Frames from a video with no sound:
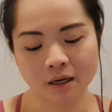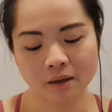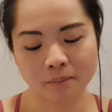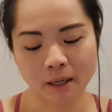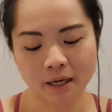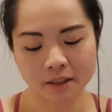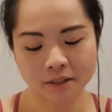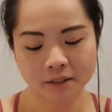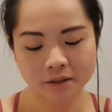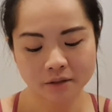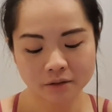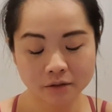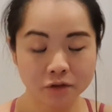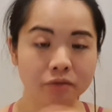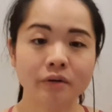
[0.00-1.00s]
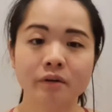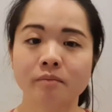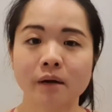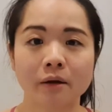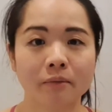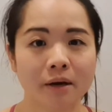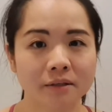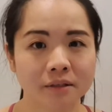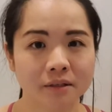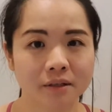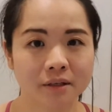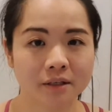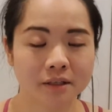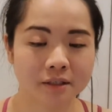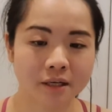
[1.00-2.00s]
But during my rest
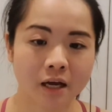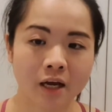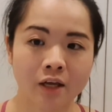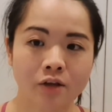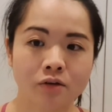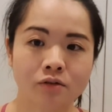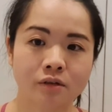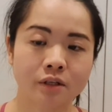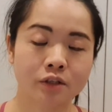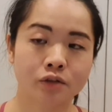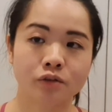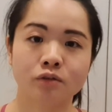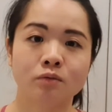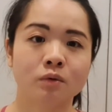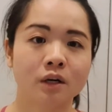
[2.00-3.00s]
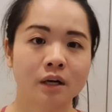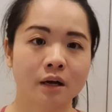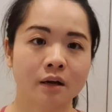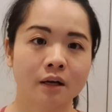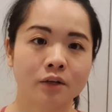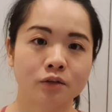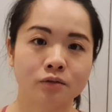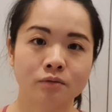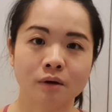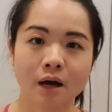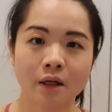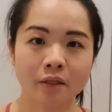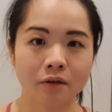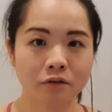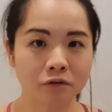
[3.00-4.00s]
days, I usually still work out. I do
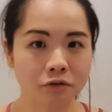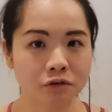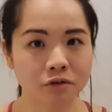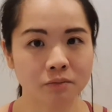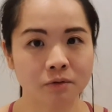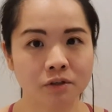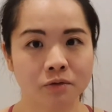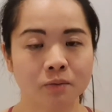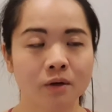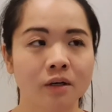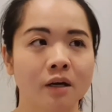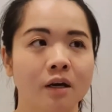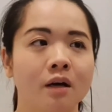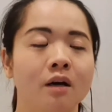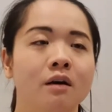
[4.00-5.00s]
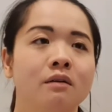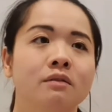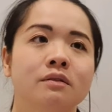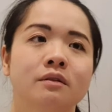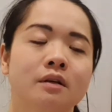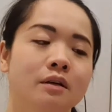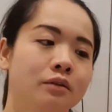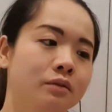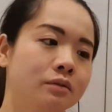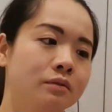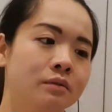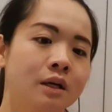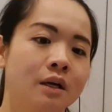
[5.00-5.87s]
other YouTubers workouts. I do,